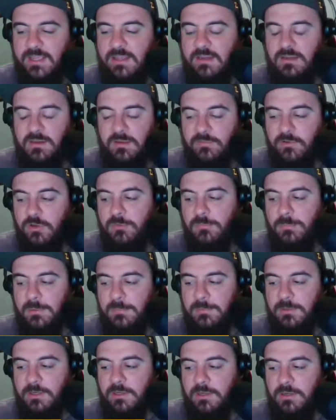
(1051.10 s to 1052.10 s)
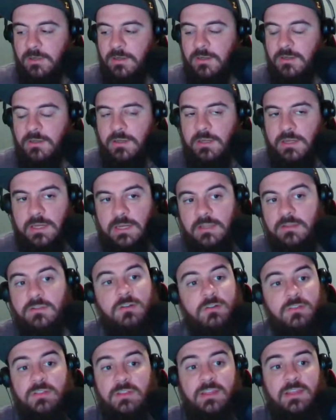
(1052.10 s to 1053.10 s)
can never remember
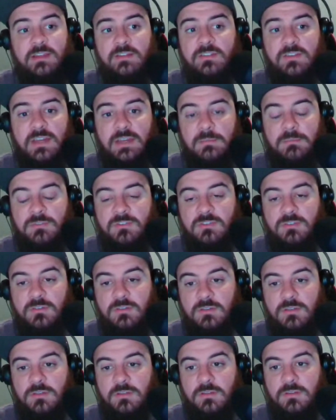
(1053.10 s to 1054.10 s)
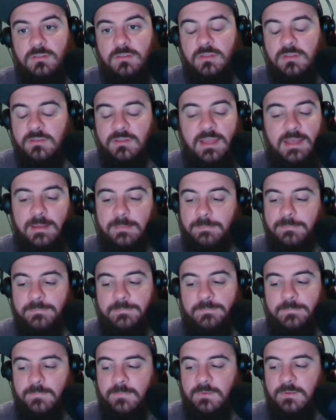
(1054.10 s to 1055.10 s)
either of the kids' names. The top,
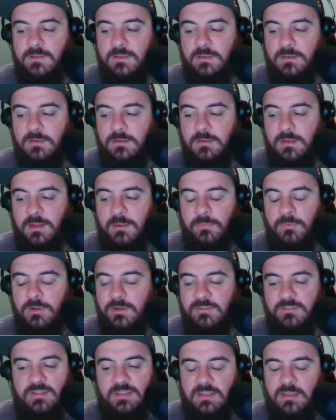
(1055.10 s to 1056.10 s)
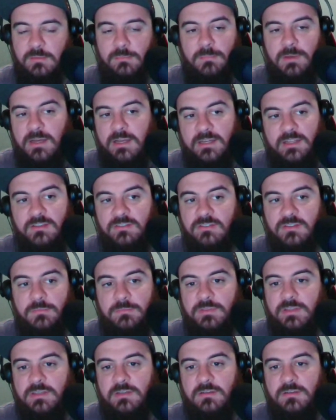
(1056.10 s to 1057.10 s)
I want to say Kamani
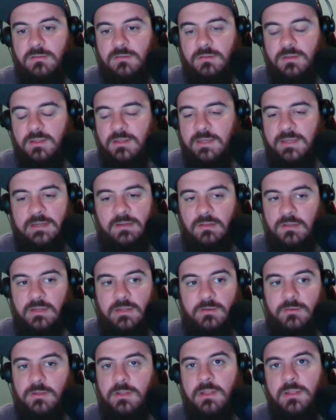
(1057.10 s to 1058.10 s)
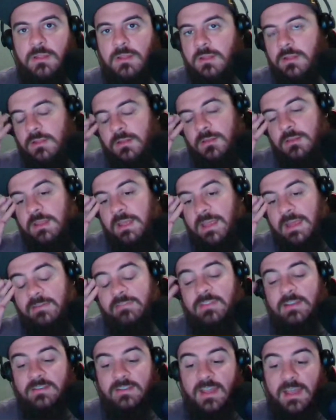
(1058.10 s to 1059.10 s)
something. I don't know. They
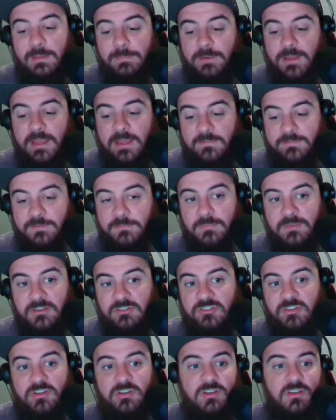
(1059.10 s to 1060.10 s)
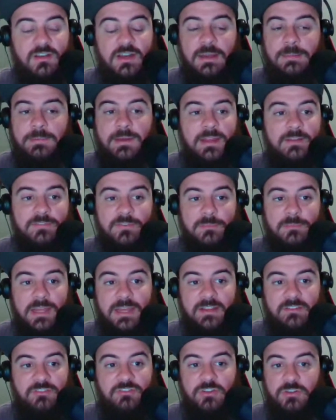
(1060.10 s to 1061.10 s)
have the top guy from this year and the top guy from
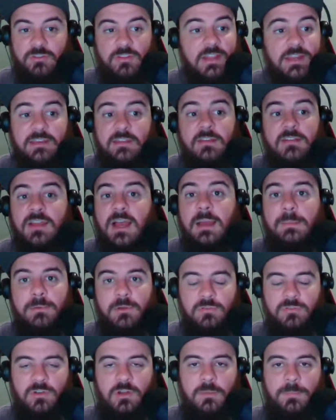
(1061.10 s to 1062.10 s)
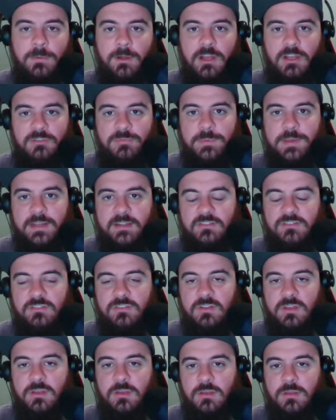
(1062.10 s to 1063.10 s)
last year. Like the top overall
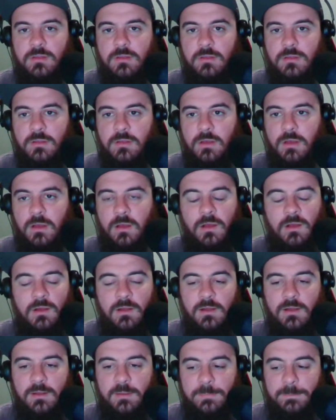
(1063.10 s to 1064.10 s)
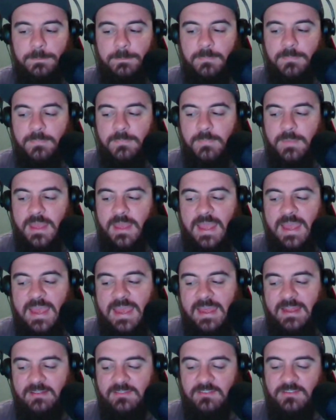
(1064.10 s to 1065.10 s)
prospects are
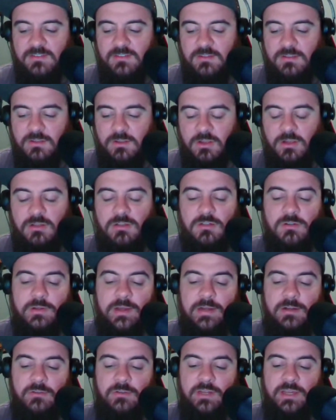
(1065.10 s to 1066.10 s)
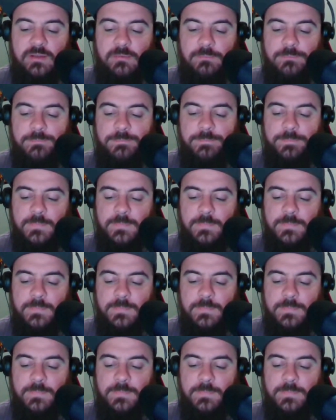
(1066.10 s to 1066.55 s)
at Colorado now.